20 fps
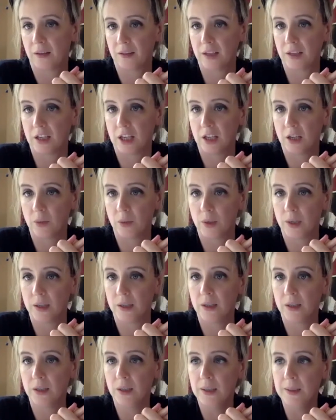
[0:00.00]
that you were
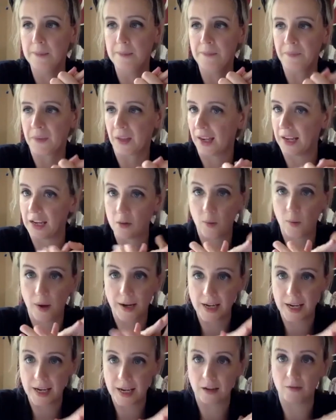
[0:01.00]
anywhere
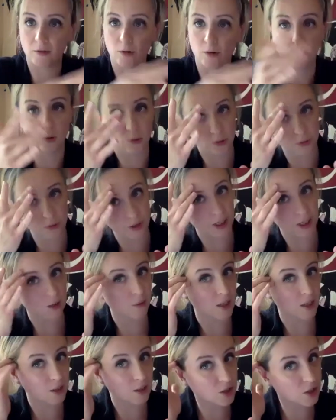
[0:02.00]
near or you know
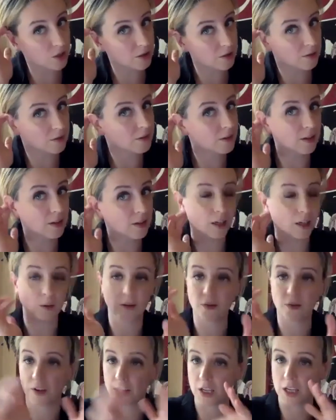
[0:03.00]
each you know
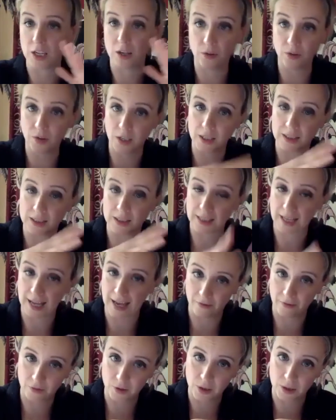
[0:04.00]
if other youth theatres
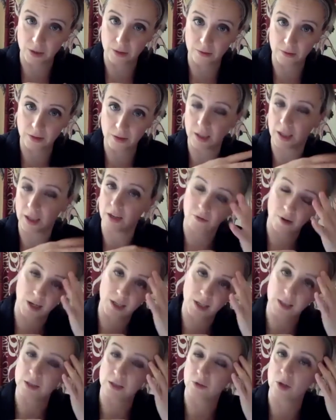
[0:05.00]
have a, a
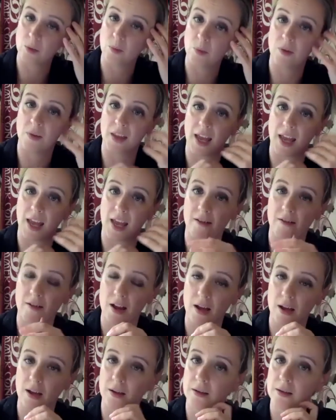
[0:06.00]
writers group in the
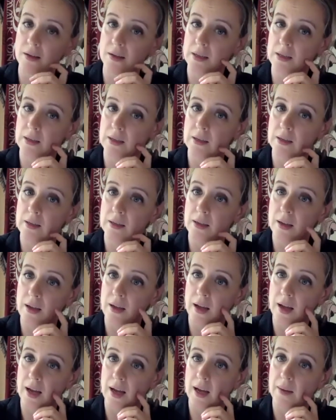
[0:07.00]
area
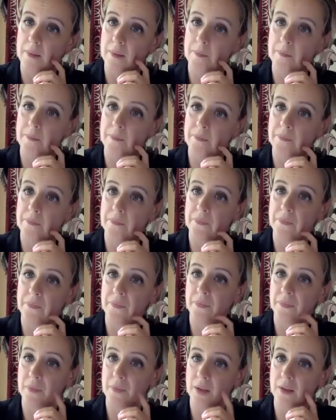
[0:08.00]
um,
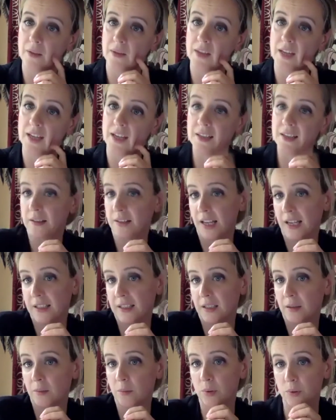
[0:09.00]
that's that's
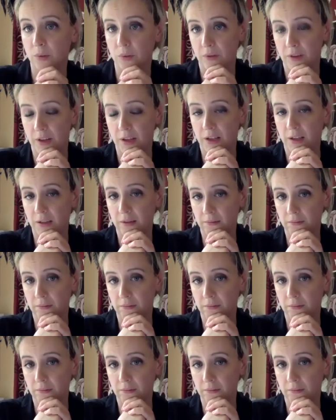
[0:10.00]
an important thing